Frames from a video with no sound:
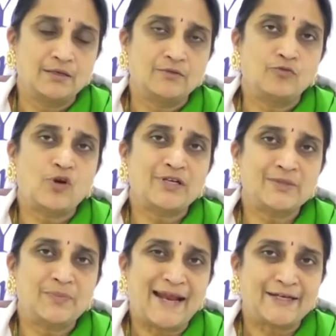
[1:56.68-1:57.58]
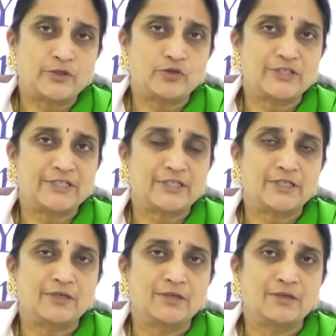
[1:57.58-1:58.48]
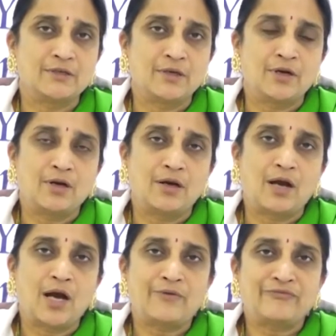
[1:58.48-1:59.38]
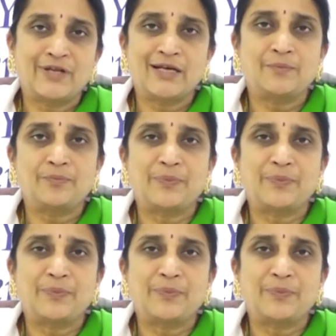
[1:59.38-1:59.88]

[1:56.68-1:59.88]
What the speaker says: What is blastocyst? After